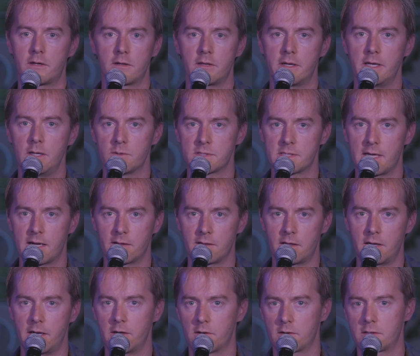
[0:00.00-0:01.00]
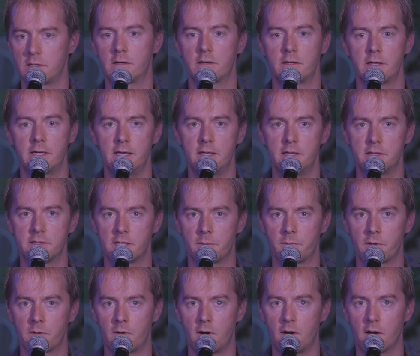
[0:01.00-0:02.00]
clearly he was out of line, or clearly he did
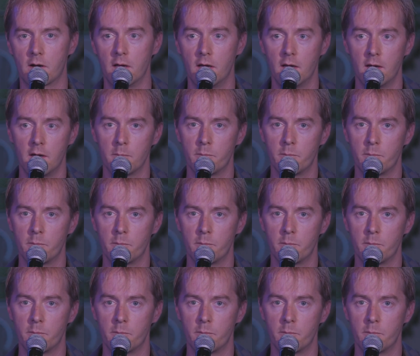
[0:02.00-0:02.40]
something wrong.